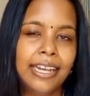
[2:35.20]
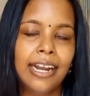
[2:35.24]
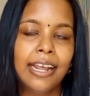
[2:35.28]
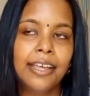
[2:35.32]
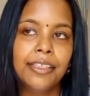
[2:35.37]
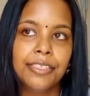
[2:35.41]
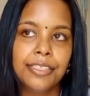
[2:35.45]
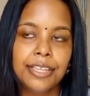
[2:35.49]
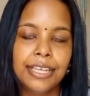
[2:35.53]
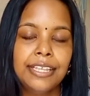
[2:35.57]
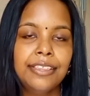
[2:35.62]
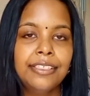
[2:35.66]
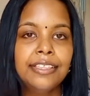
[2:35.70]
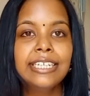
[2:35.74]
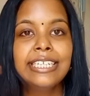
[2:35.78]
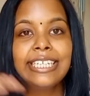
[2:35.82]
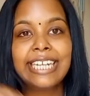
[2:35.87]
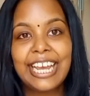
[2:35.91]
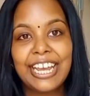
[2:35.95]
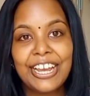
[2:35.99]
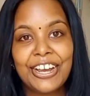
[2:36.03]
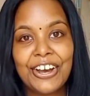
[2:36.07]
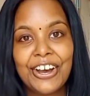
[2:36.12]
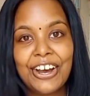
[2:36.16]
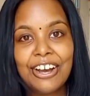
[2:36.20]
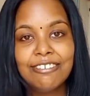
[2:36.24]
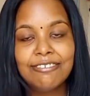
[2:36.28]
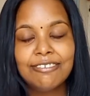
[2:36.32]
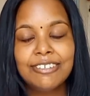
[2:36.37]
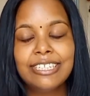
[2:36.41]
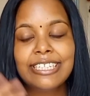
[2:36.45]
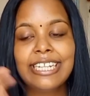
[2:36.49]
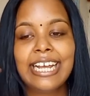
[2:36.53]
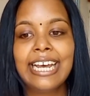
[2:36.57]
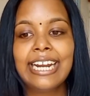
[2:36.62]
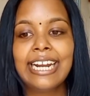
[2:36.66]
I think the day
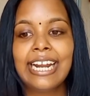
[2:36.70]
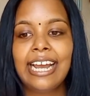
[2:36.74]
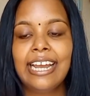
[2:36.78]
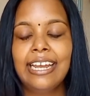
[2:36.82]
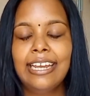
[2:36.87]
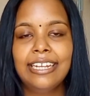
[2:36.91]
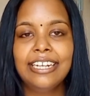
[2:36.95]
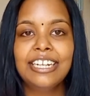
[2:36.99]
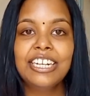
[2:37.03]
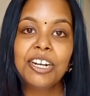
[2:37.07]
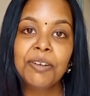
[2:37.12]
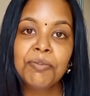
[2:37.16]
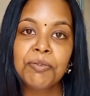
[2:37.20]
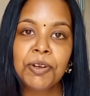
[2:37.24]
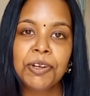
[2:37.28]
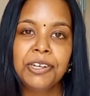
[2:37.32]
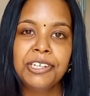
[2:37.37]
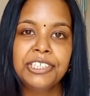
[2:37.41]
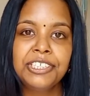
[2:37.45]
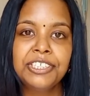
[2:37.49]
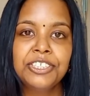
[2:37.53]
after that I ended up going